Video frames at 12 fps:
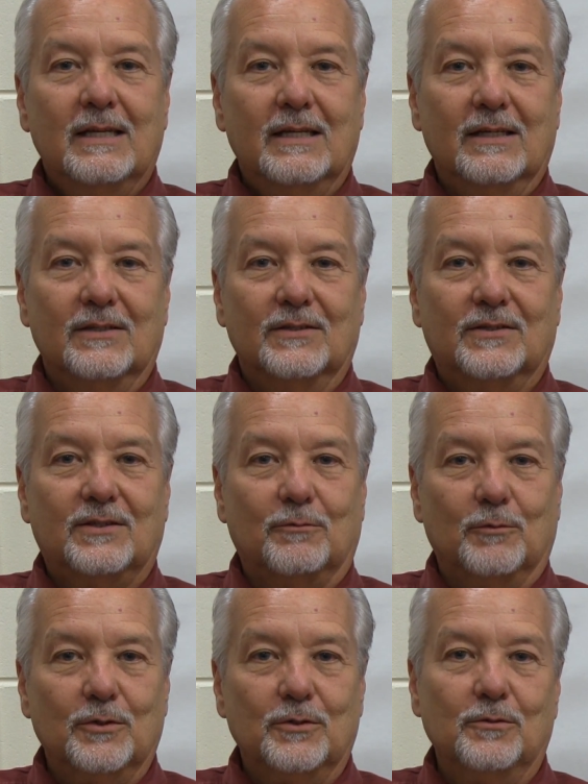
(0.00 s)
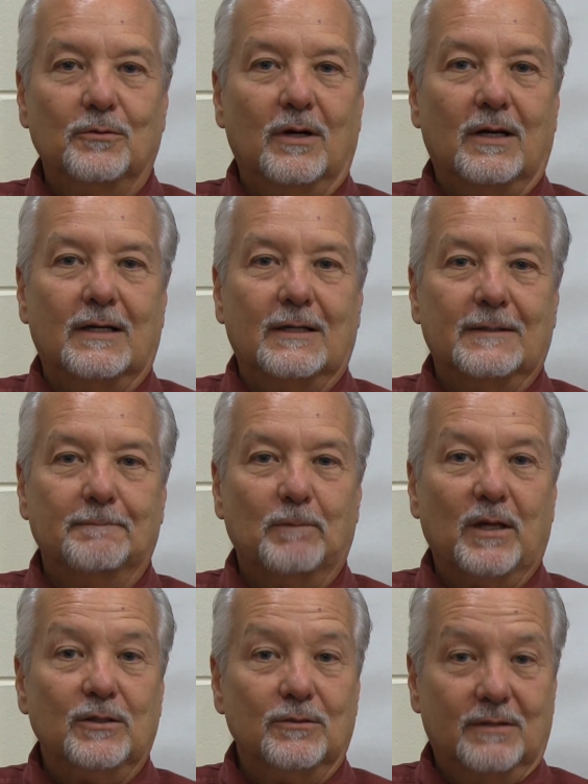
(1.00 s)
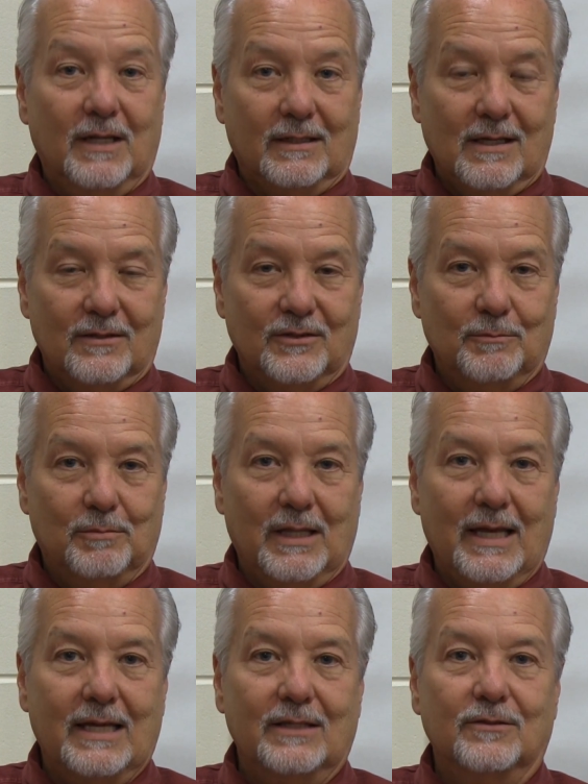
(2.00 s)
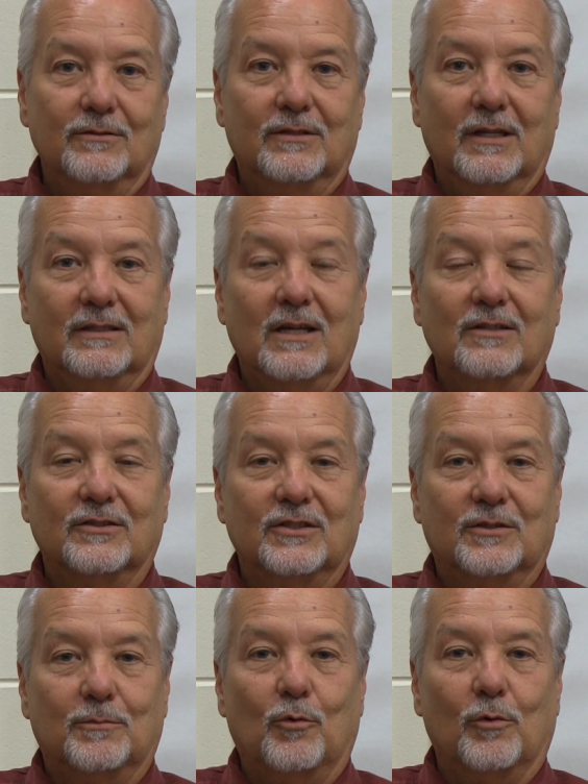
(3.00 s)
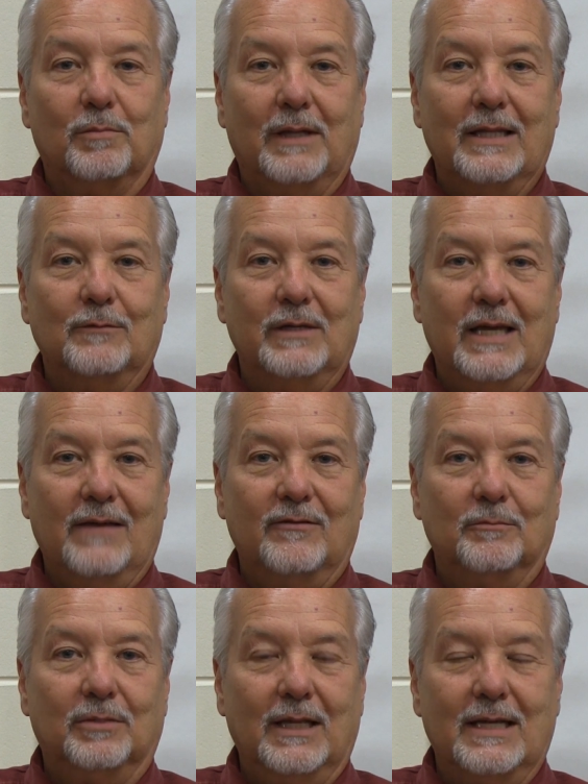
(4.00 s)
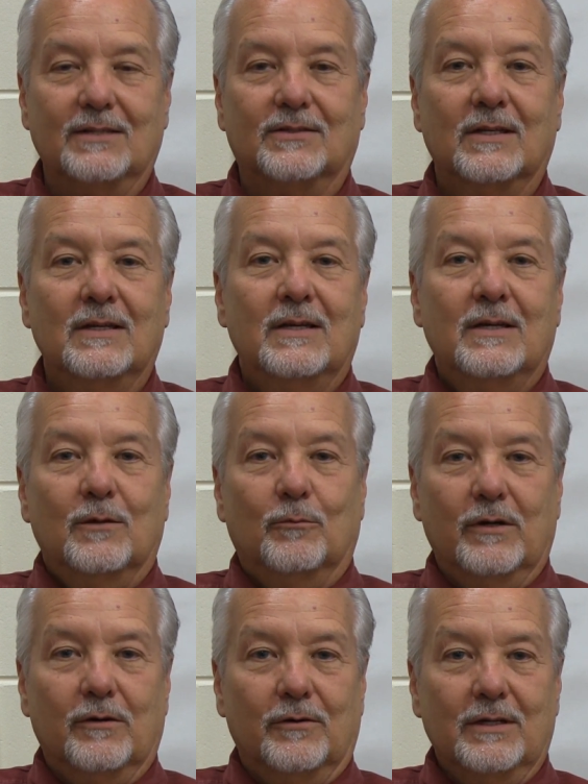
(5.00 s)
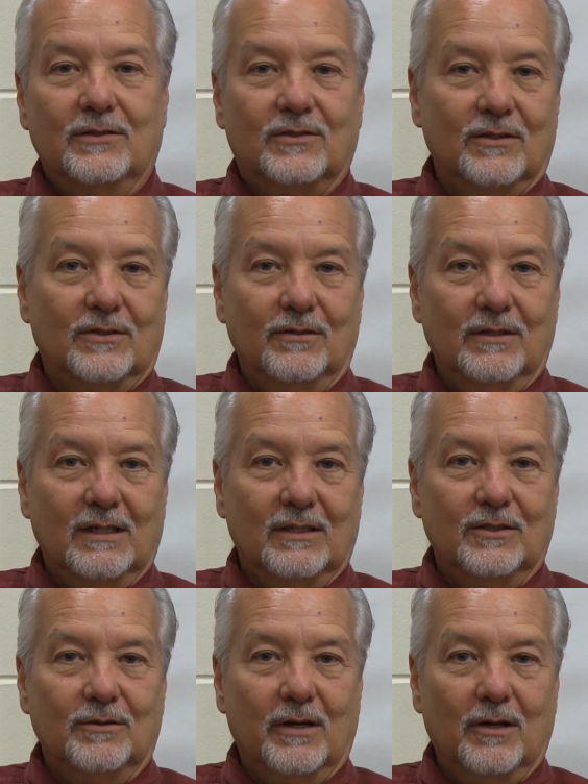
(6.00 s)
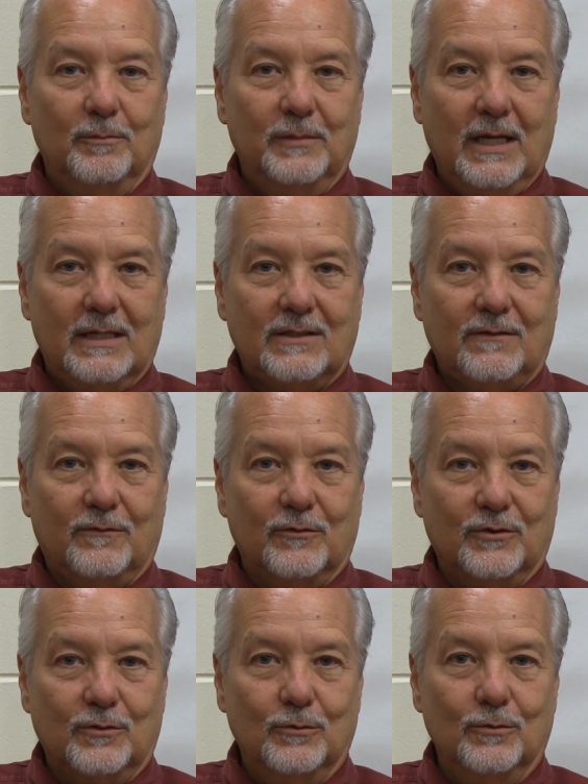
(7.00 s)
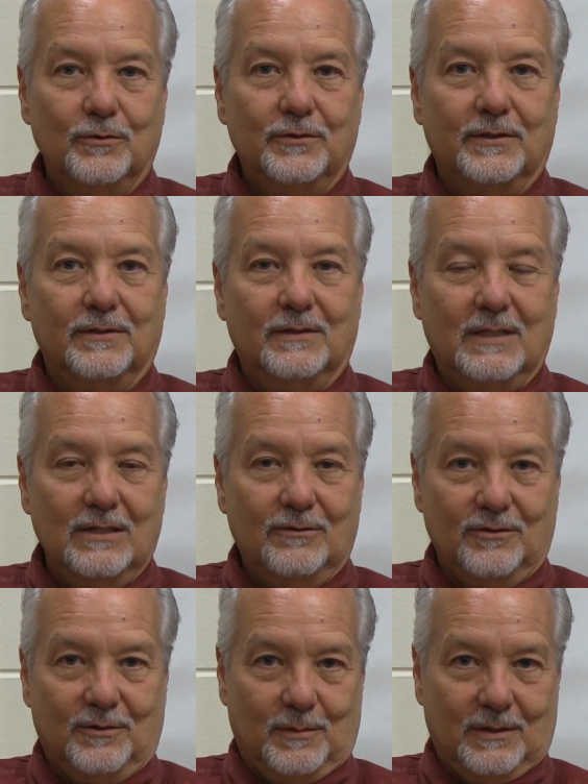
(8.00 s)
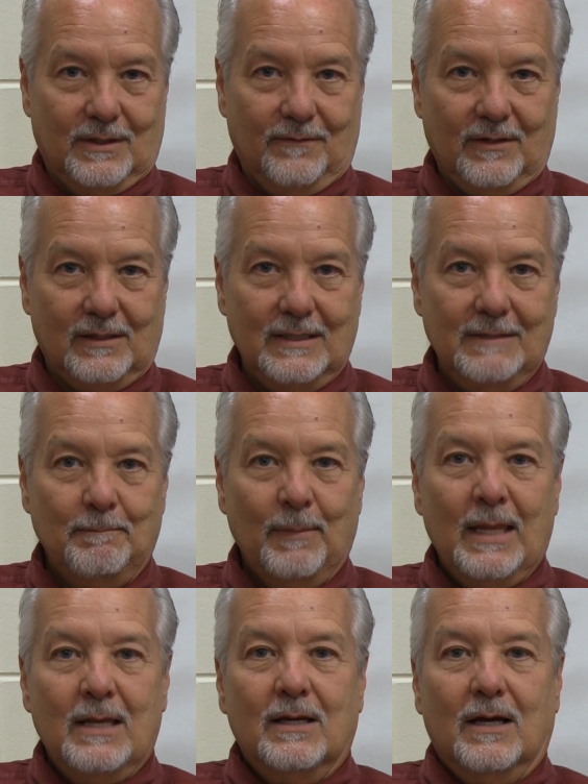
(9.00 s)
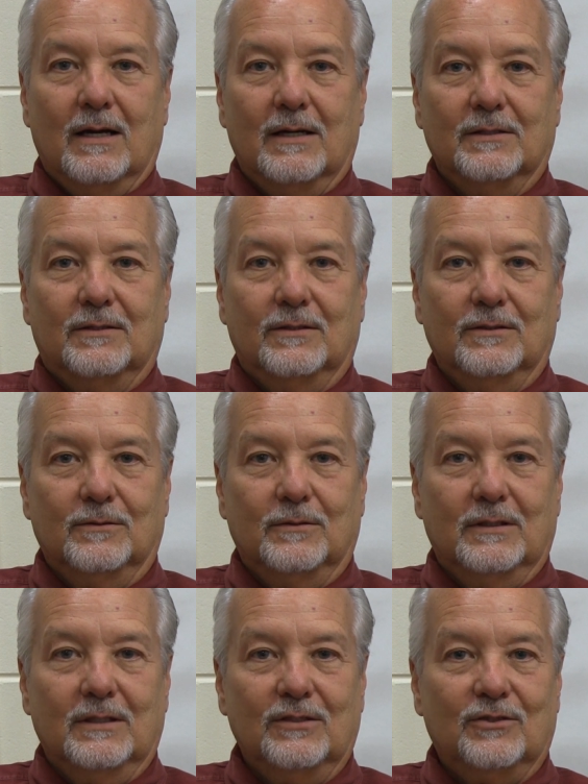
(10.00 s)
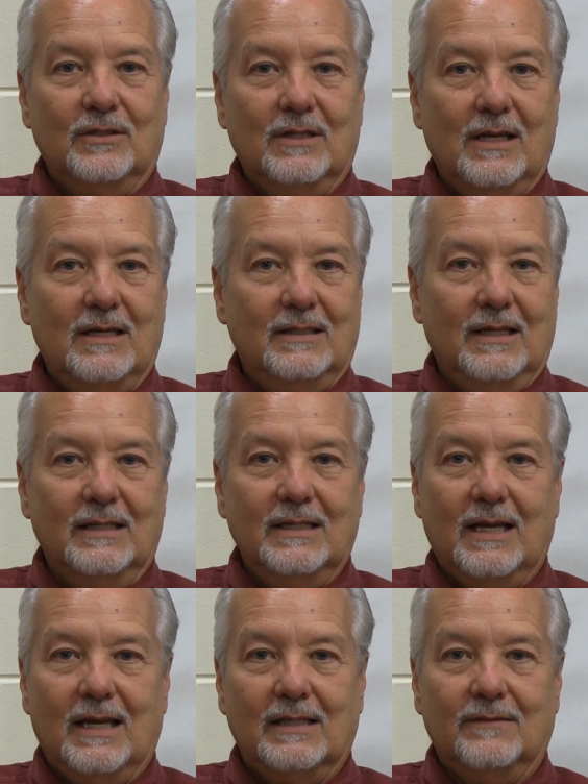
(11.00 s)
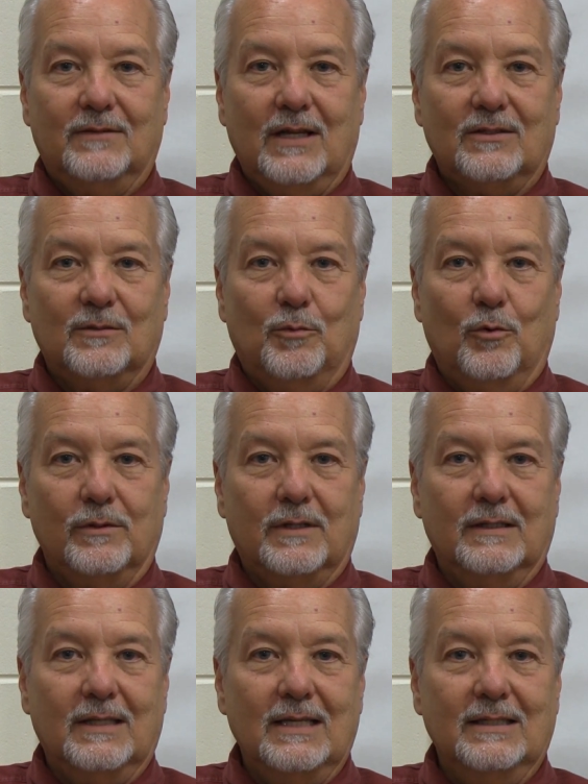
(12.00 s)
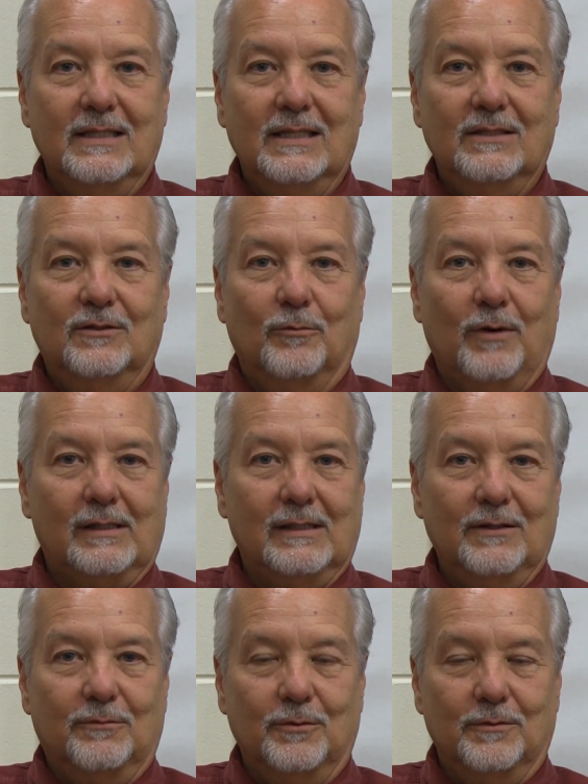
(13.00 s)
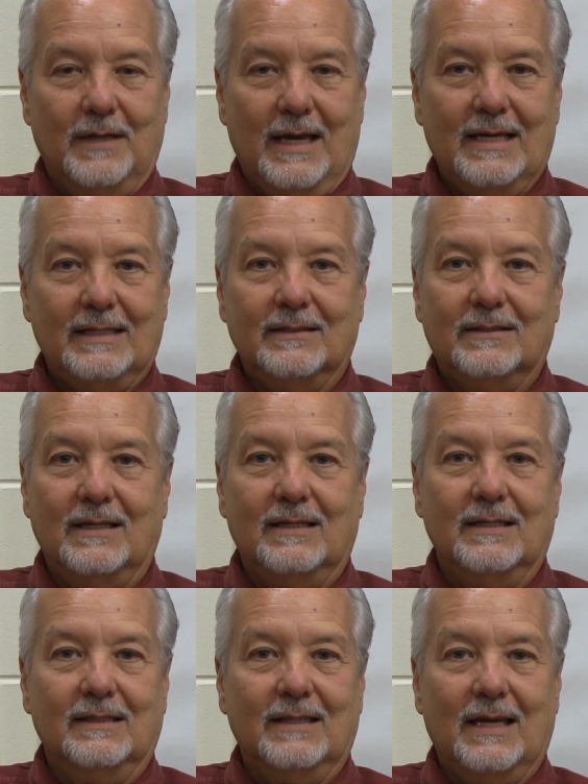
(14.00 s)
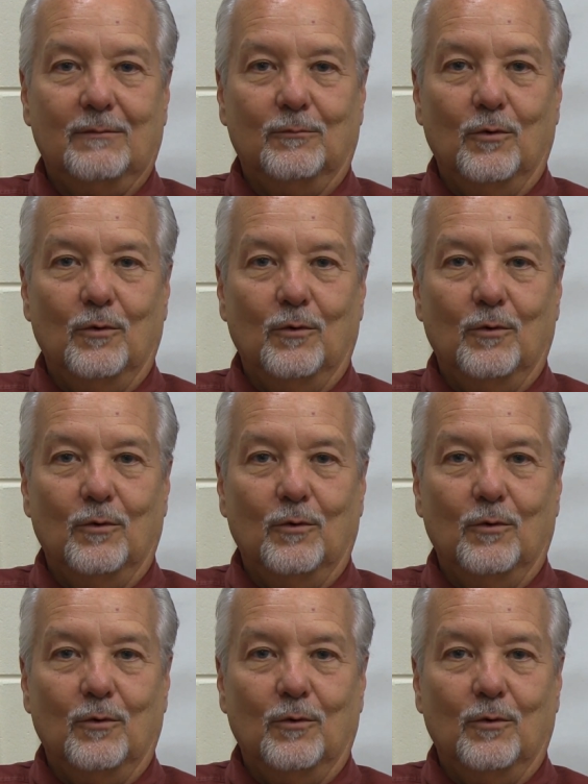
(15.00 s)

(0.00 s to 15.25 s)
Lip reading: is through a new technology plan, new technology support plan that we have in place. We are instituting a new help desk for schools and teachers specifically to initiate any kind of tech support that they need directly through that, taking that